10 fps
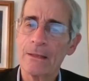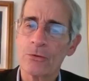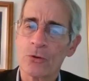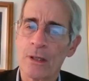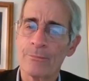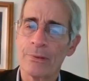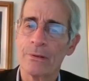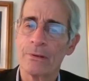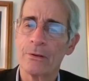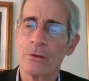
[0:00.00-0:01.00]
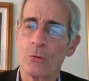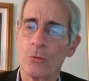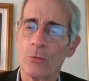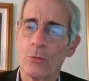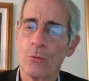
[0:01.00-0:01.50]
Trump
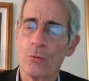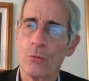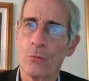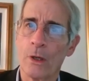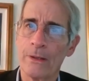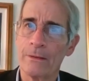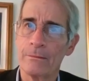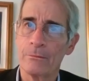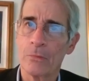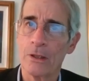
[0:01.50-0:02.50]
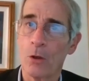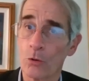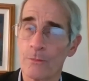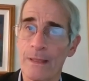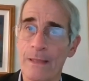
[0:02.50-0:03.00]
won
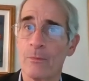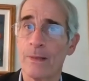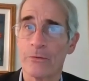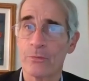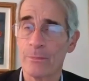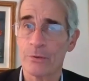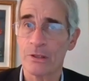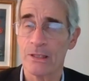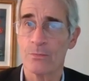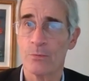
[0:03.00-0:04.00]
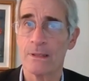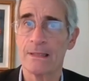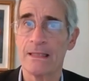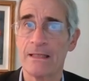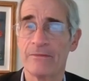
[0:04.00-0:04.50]
older people by 3 percentage points,
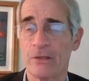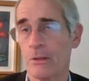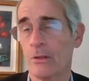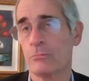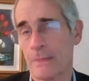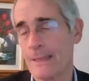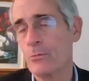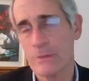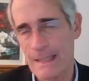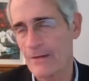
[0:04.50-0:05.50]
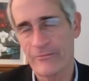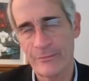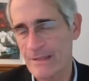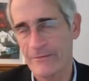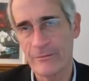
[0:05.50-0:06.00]
even though he was down from
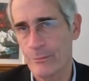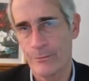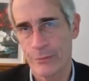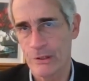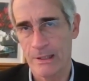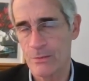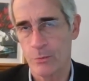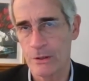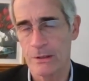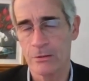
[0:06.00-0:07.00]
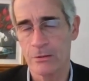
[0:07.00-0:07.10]
7 percentage points in